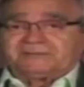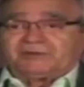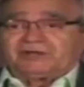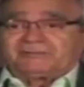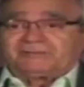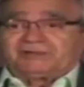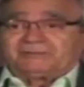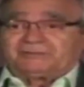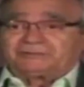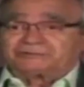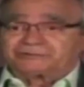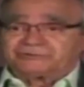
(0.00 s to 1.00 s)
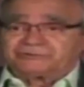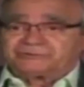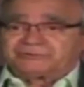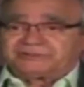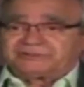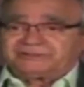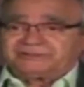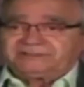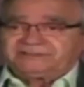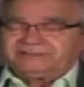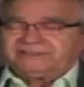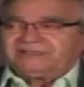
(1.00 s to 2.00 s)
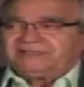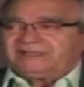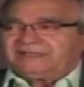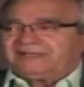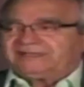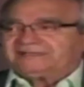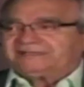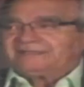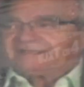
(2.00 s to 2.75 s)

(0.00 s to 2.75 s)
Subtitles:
bought by Post Newsweek, and